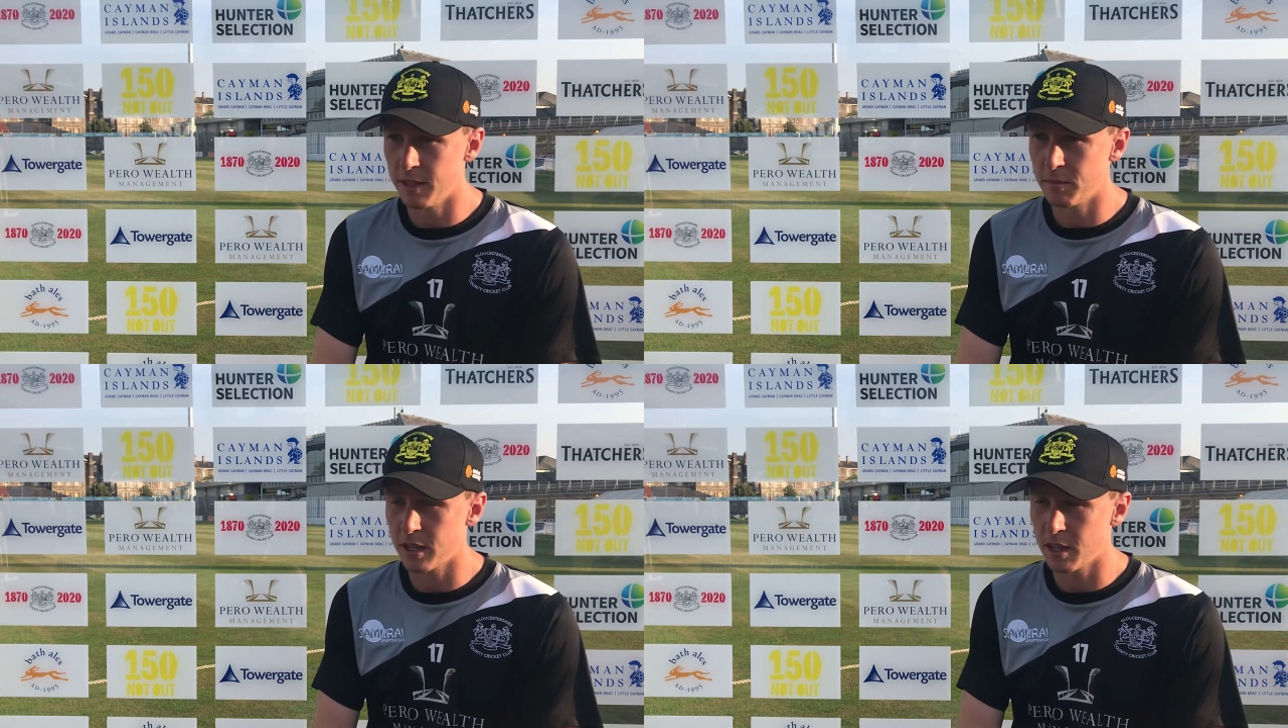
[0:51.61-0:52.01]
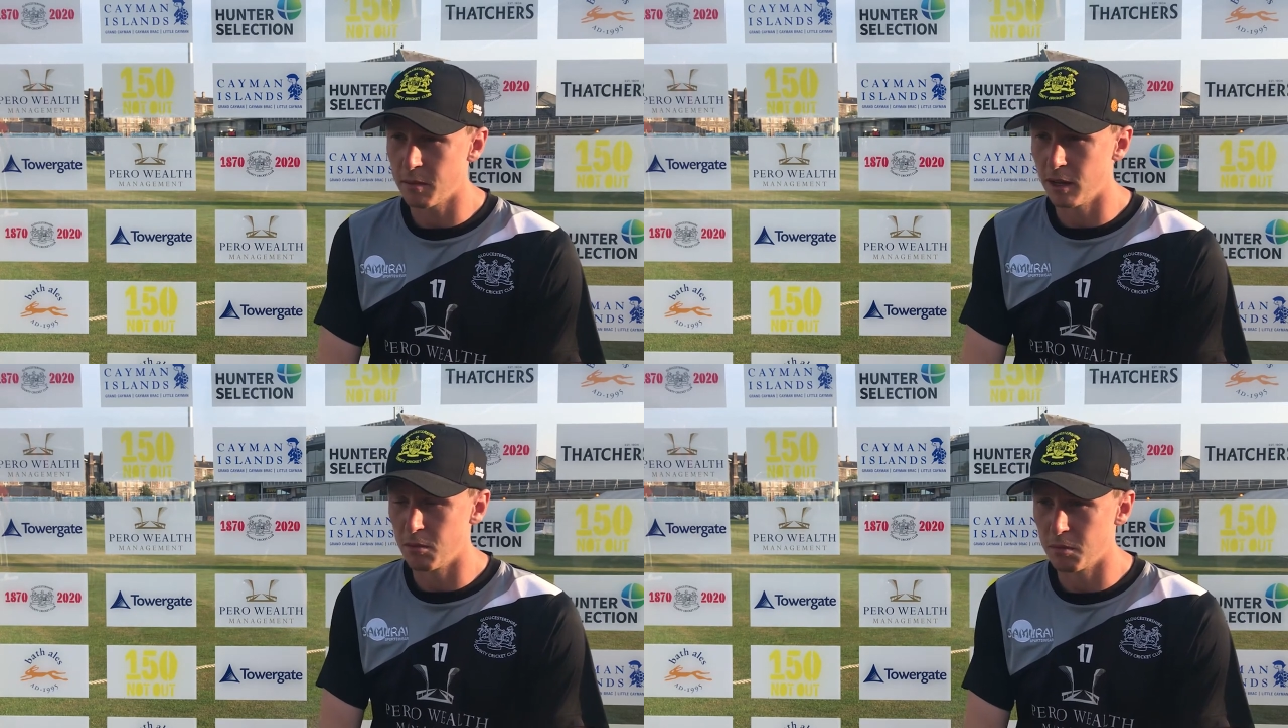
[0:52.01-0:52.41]
There can
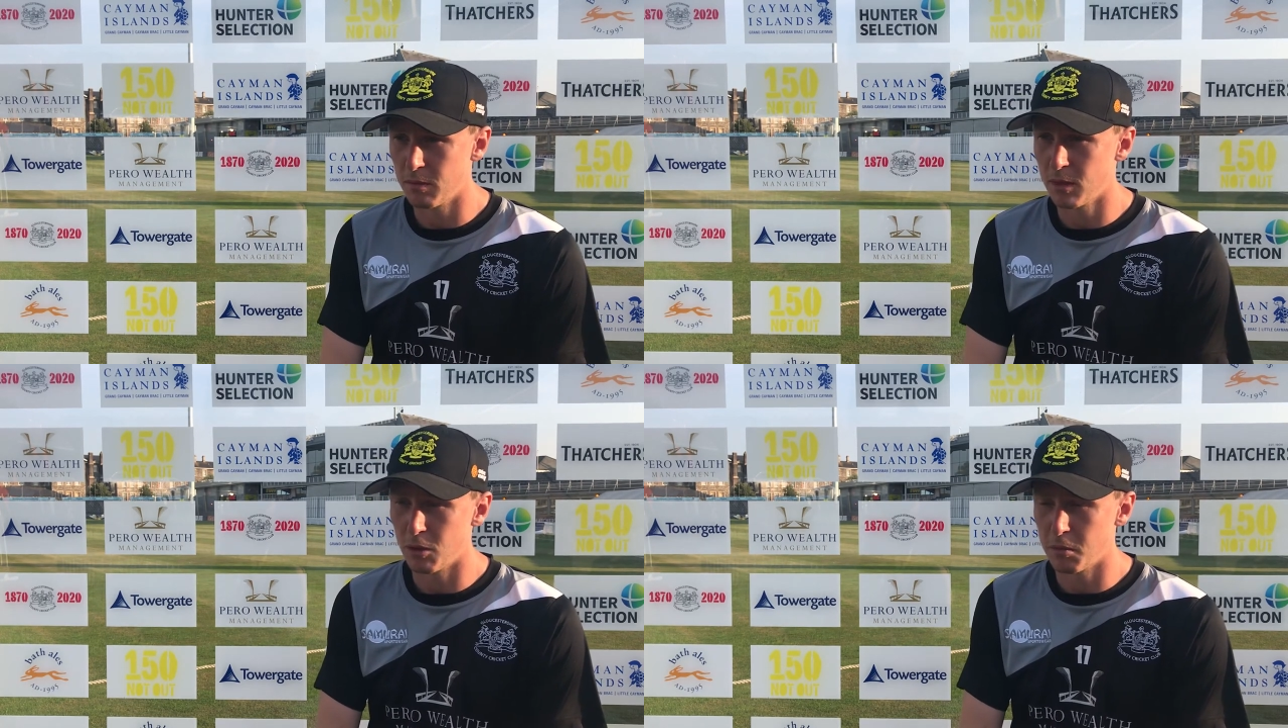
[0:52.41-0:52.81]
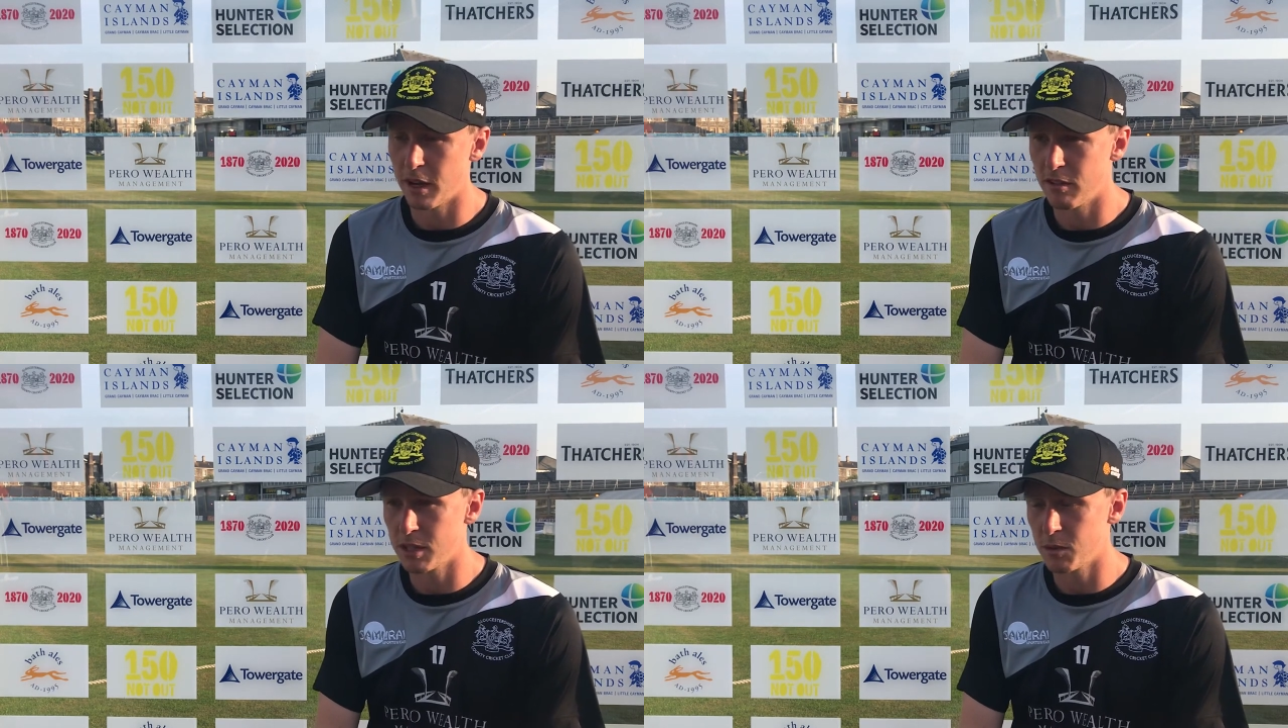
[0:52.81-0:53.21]
be long
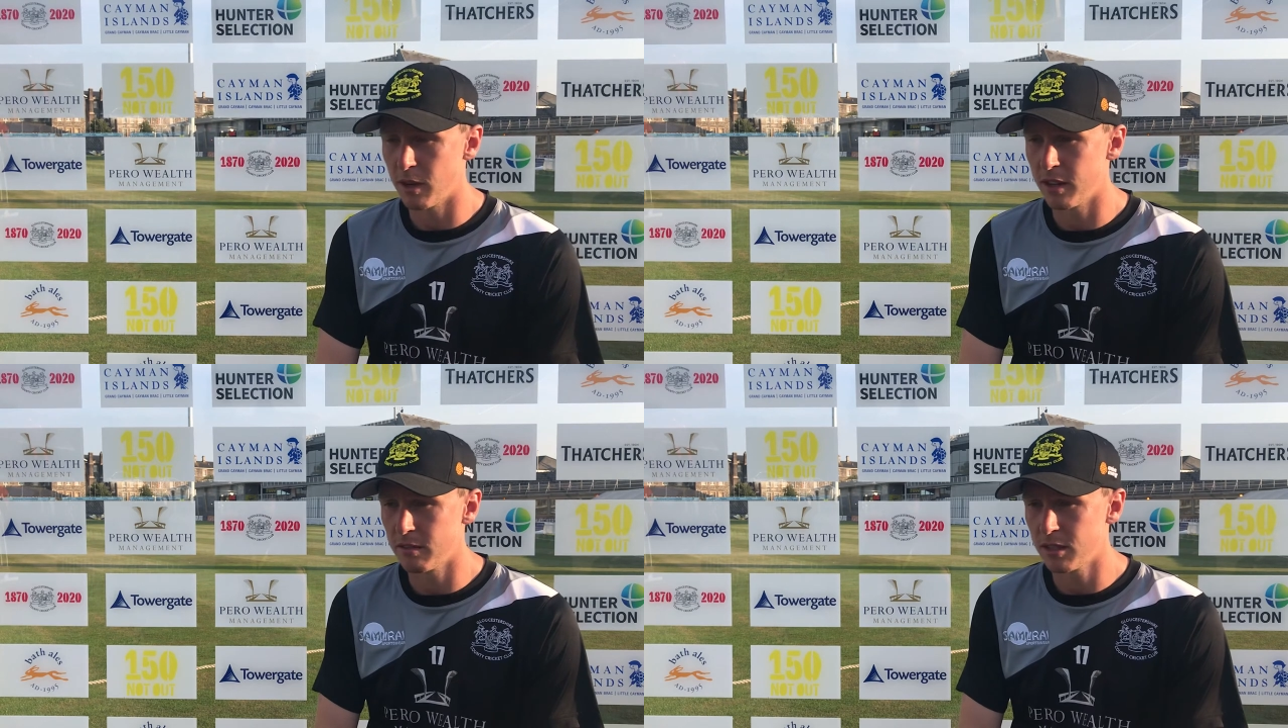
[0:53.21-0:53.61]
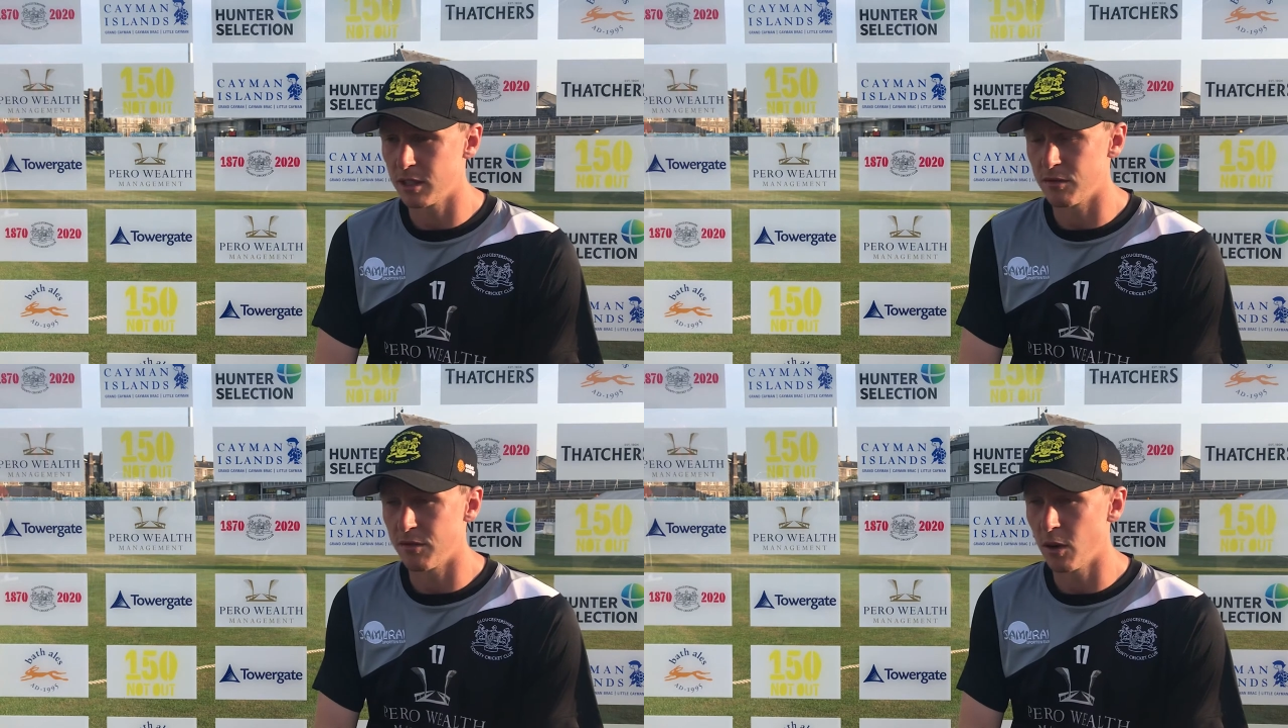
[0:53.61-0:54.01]
periods where it
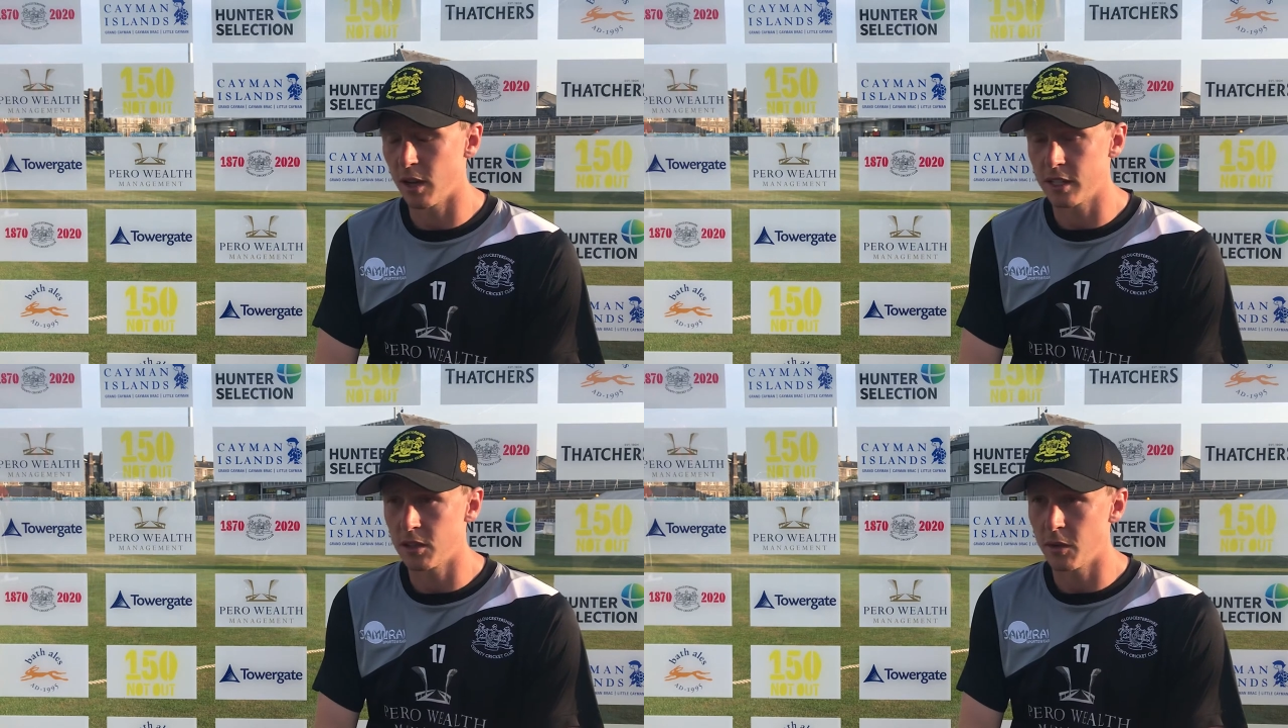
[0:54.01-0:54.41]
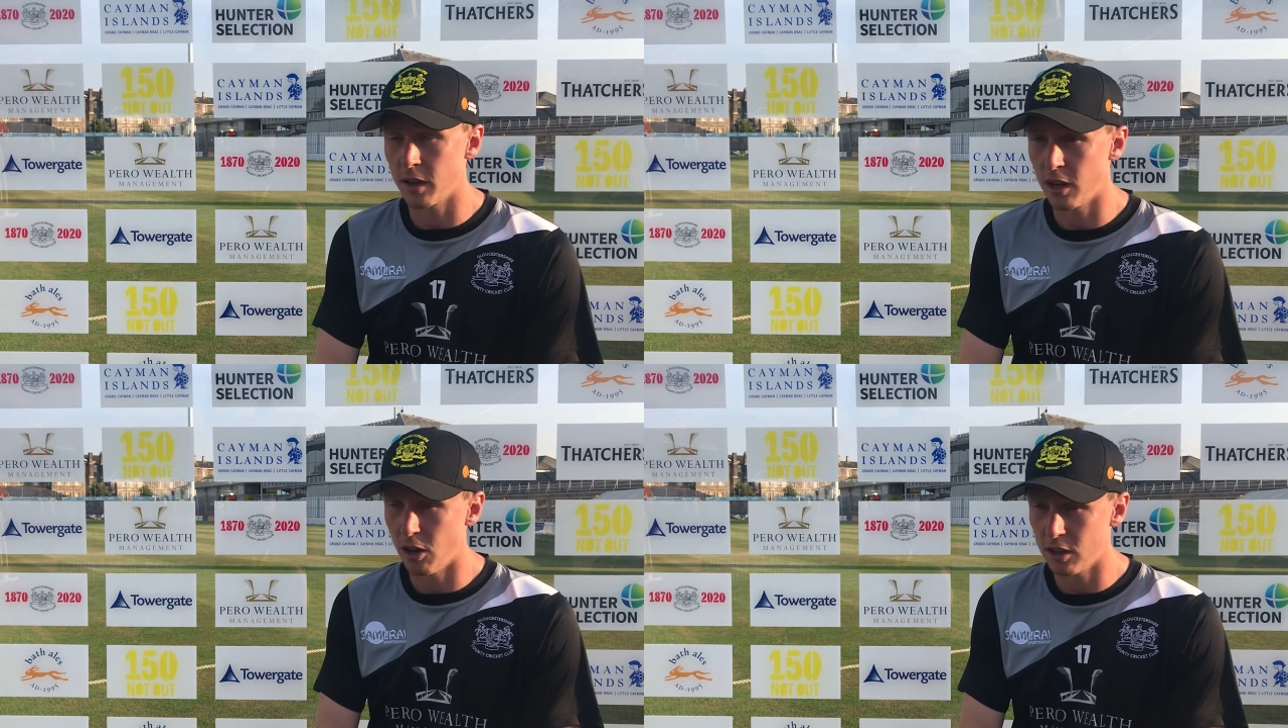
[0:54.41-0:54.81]
doesn't feel like it's
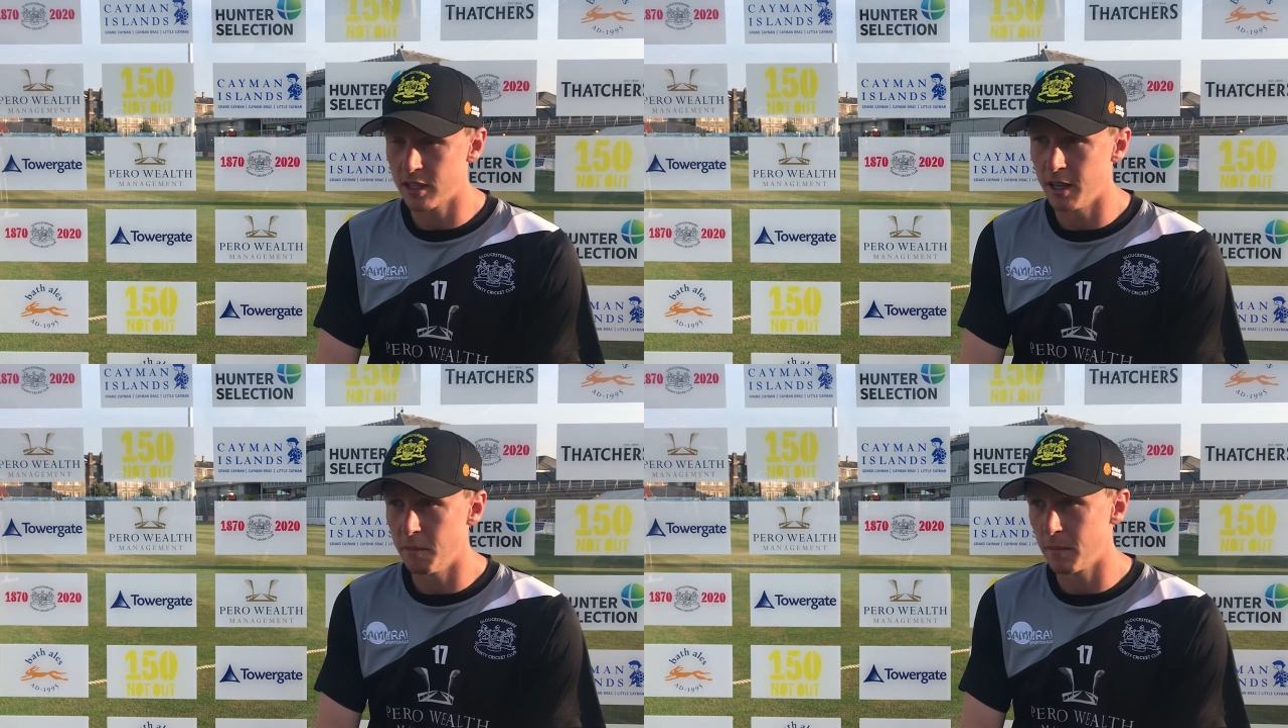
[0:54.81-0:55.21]
doing a lot.